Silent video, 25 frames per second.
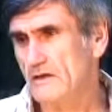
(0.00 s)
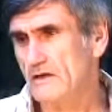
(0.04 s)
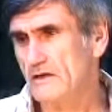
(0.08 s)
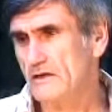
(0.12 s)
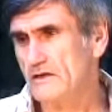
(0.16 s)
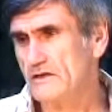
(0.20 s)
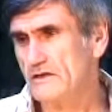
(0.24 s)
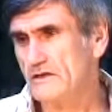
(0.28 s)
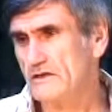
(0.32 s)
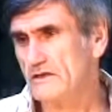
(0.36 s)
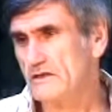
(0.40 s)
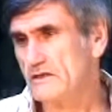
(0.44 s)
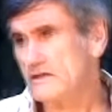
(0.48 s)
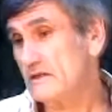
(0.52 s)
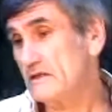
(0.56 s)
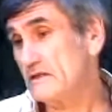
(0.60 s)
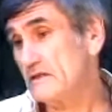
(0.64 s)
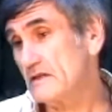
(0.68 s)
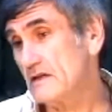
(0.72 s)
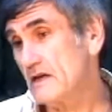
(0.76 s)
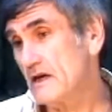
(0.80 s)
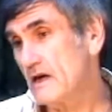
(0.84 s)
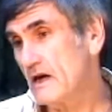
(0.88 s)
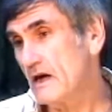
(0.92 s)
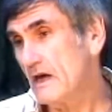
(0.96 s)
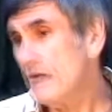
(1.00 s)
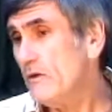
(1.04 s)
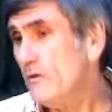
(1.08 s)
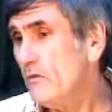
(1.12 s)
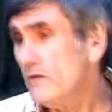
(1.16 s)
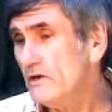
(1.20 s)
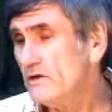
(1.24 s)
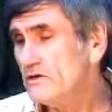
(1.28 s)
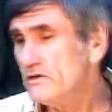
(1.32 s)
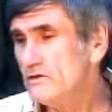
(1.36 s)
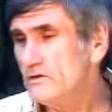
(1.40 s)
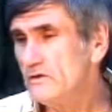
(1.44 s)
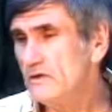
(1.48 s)
She says, I
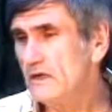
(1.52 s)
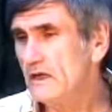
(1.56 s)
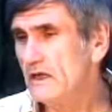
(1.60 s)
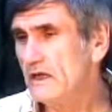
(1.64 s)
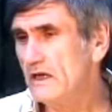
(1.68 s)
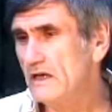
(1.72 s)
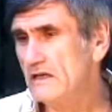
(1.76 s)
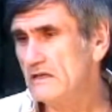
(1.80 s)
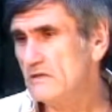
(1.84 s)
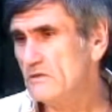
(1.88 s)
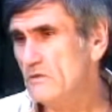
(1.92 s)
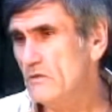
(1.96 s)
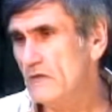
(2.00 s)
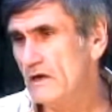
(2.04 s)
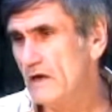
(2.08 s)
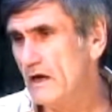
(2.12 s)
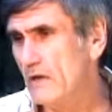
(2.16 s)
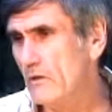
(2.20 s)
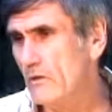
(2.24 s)
want you to guess what I